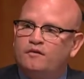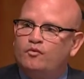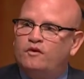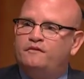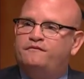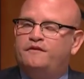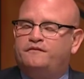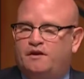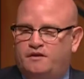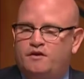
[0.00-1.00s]
For more than
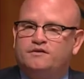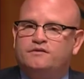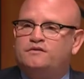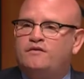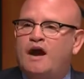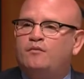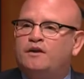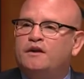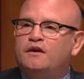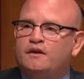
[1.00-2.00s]
15 years. And so
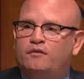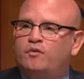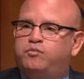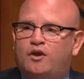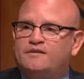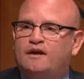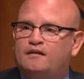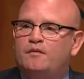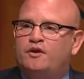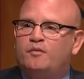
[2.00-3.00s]
it would place a
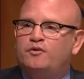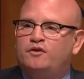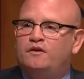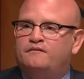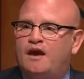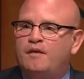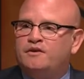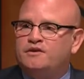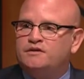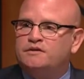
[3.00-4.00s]
limit on punitive
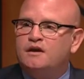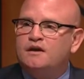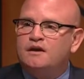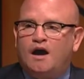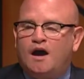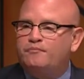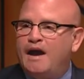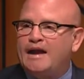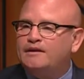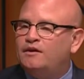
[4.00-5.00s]
damages.
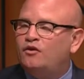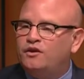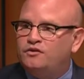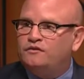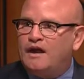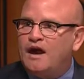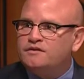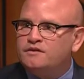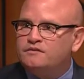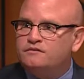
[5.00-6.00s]
Back in the early
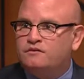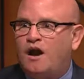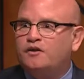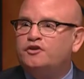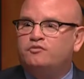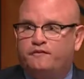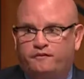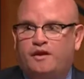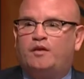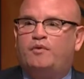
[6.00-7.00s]
2000s, doctors were
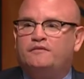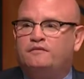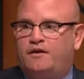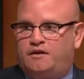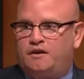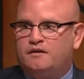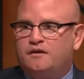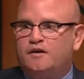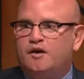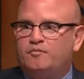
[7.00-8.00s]
fleeing Pennsylvania
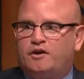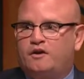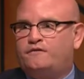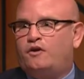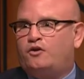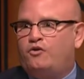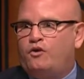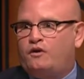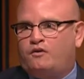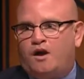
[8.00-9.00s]
because our
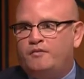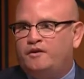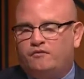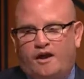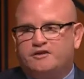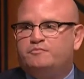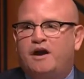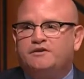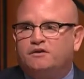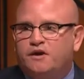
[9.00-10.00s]
court climate,
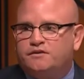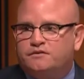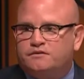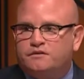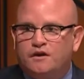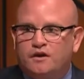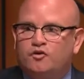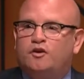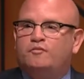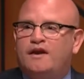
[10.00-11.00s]
specialists
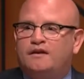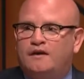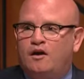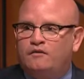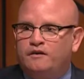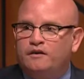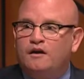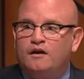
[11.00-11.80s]
couldn't make a go of it.